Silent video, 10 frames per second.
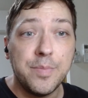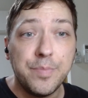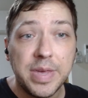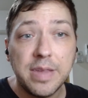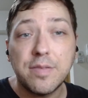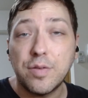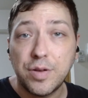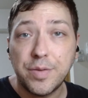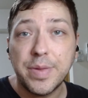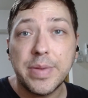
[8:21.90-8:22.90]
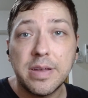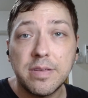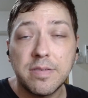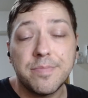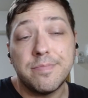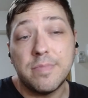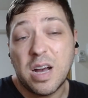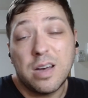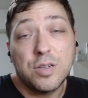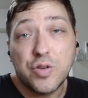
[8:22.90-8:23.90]
Mizu no mas.
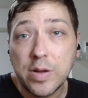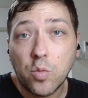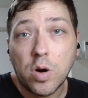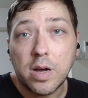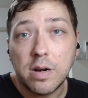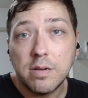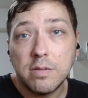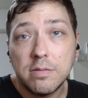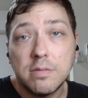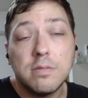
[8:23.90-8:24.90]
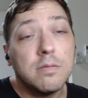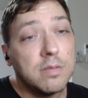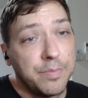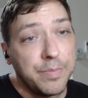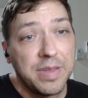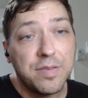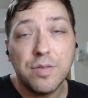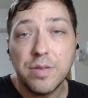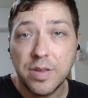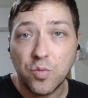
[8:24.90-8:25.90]
I'll drink water.
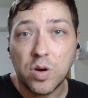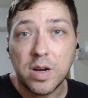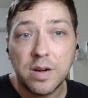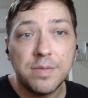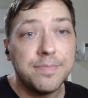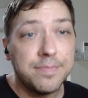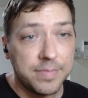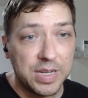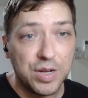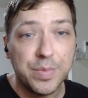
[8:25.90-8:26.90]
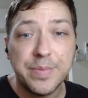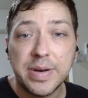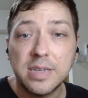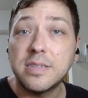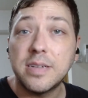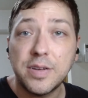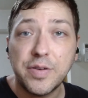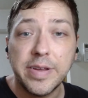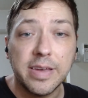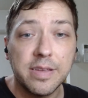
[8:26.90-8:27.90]
Mizu is water. No mas to
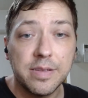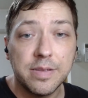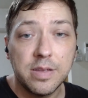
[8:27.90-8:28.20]
drink.